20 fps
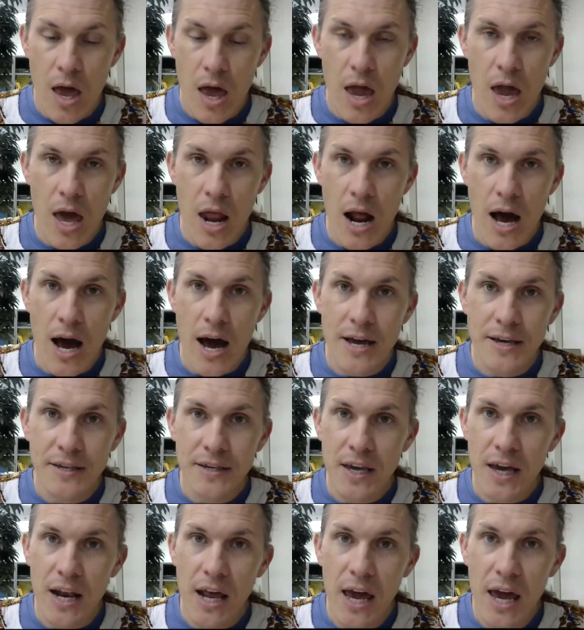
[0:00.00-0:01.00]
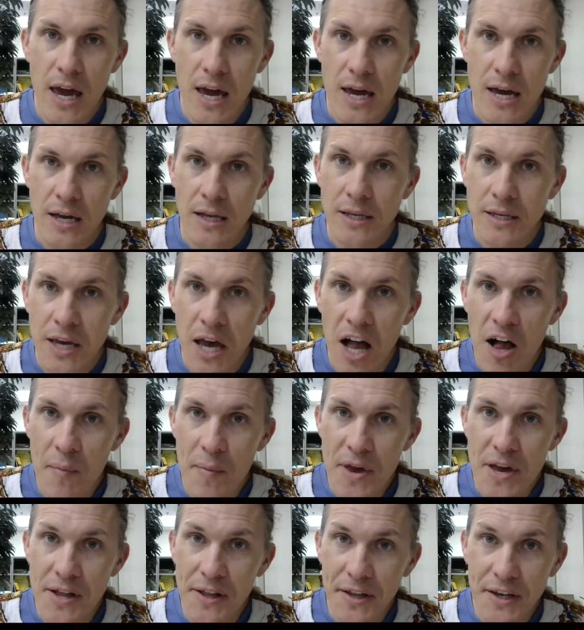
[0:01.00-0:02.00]
and I said, hey,
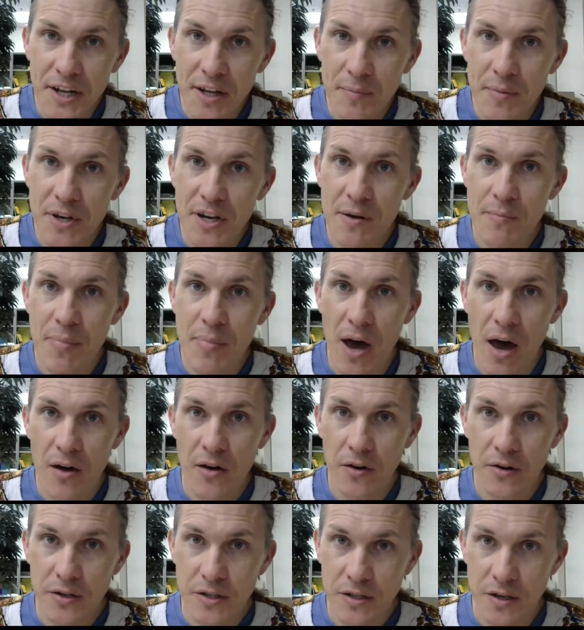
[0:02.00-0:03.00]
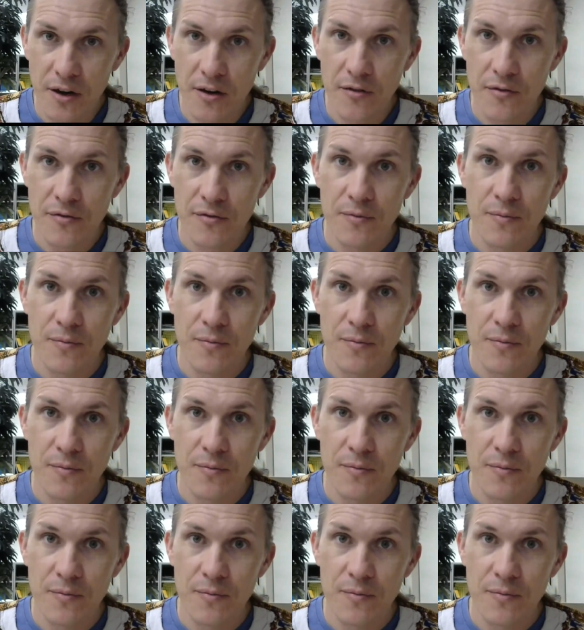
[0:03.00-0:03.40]
tell me a little bit about yourself,